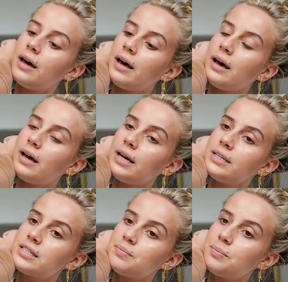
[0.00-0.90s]

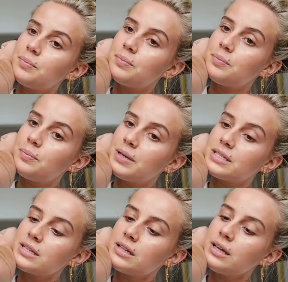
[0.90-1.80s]
It's
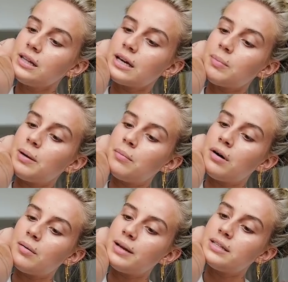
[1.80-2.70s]
basically like my
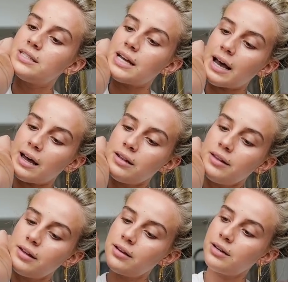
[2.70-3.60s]
mom and dad
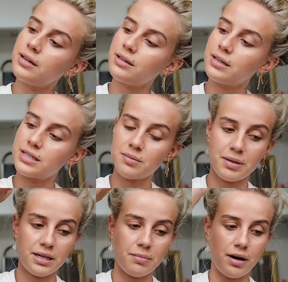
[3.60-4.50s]
is the
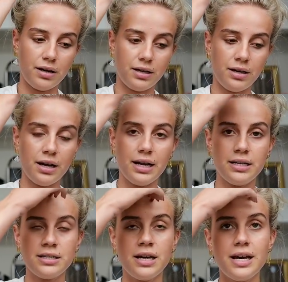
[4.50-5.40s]
meaning behind it.
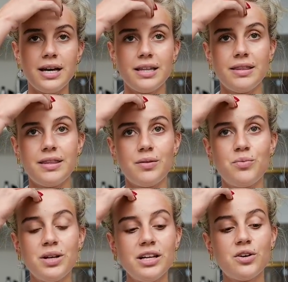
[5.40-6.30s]
And the
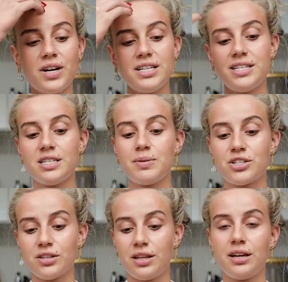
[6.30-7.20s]
really crazy and
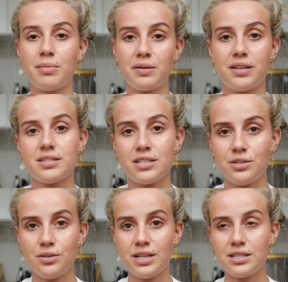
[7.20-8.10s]
special thing about this
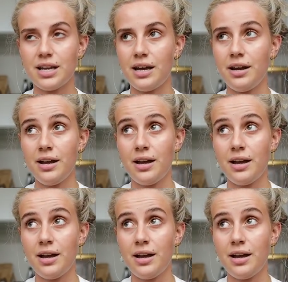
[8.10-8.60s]
tattoo is that